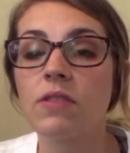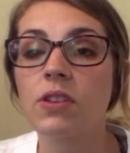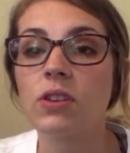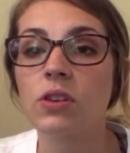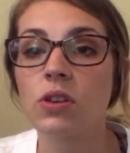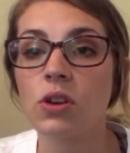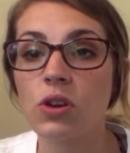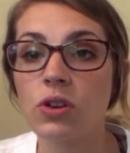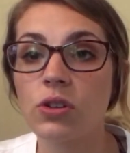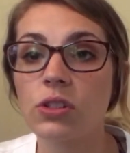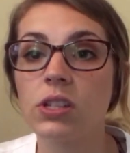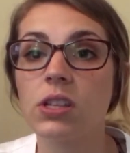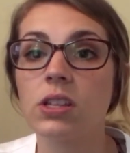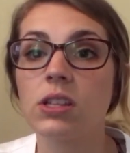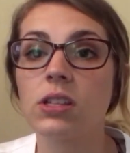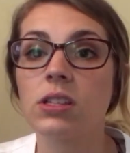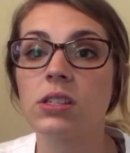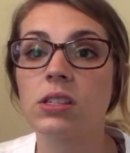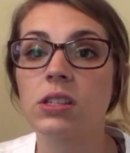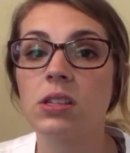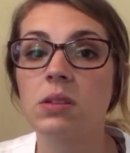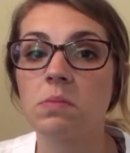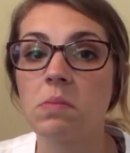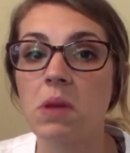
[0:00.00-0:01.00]
the
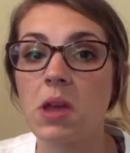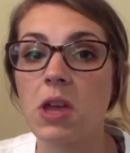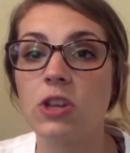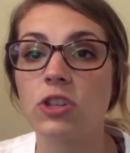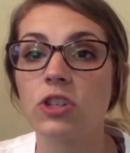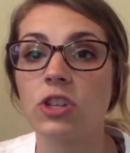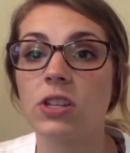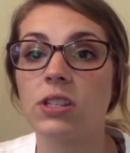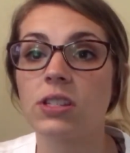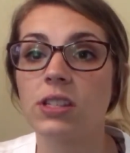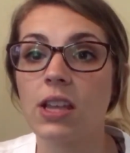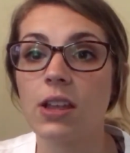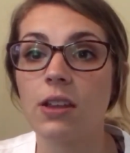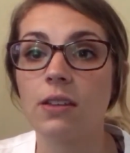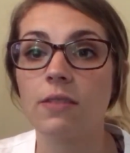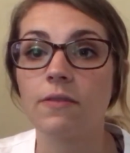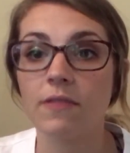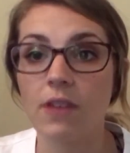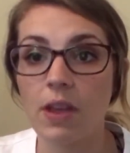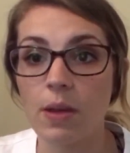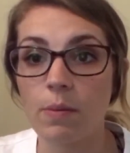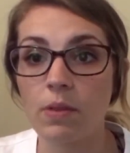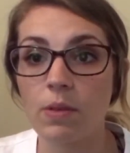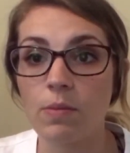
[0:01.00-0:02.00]
nurses, patients,
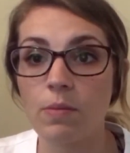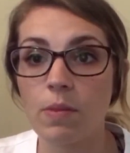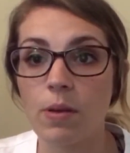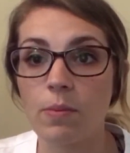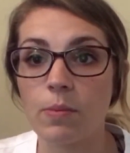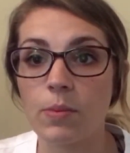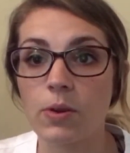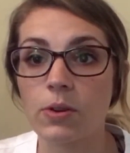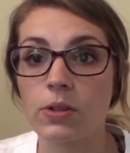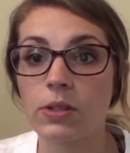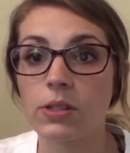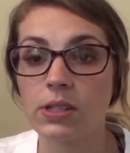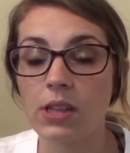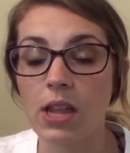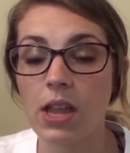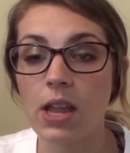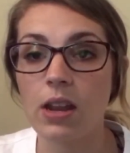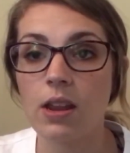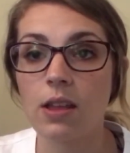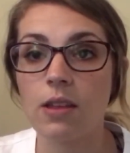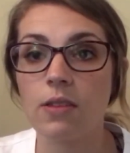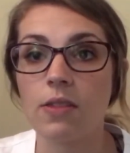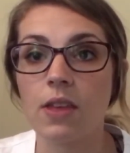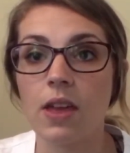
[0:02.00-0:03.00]
and family members
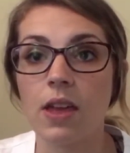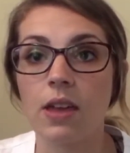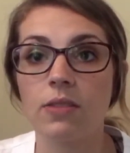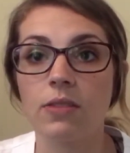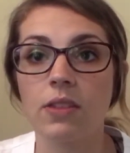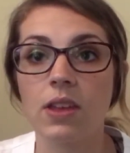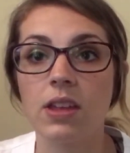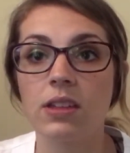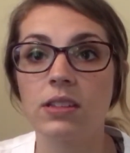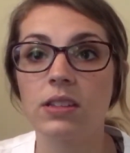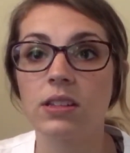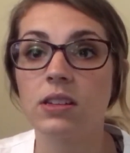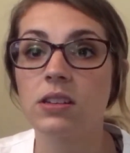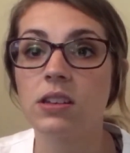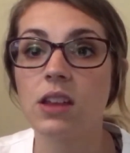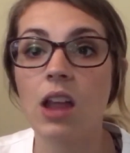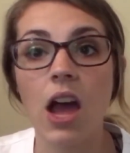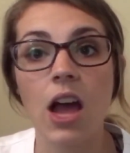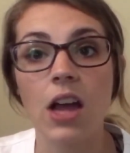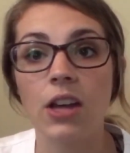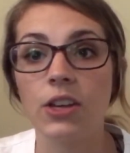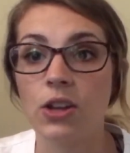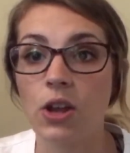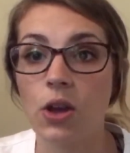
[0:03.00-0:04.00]
stated that they did
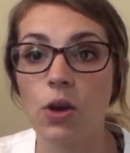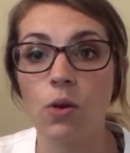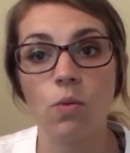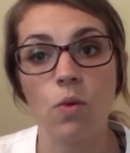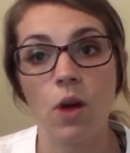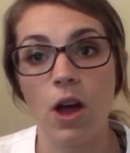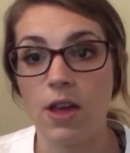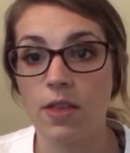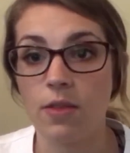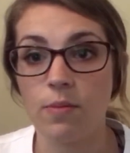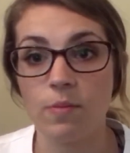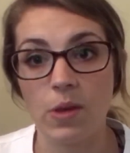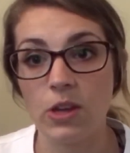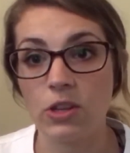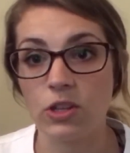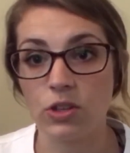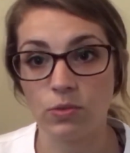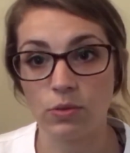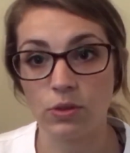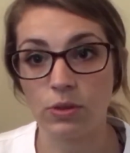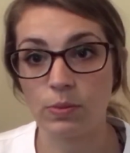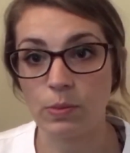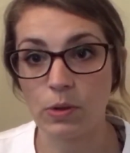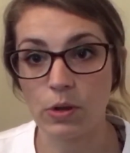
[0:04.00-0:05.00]
not know why the
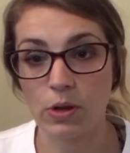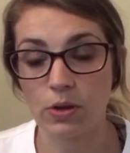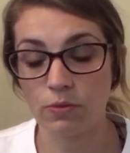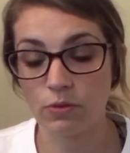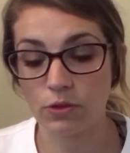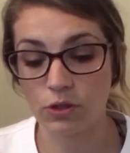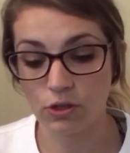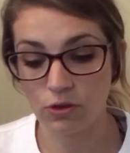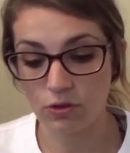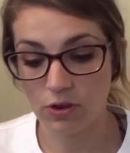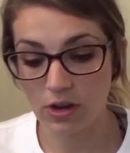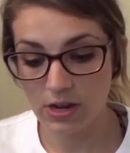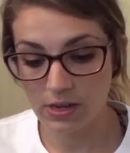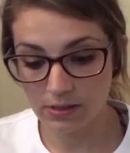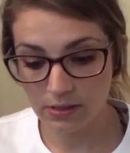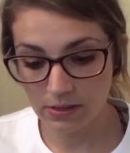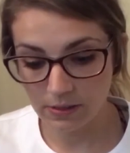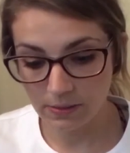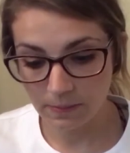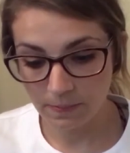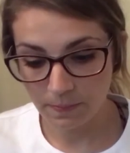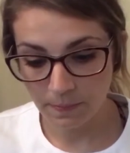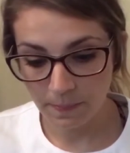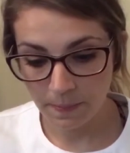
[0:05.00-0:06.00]
patient was put in
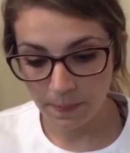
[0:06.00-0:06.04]
restraints.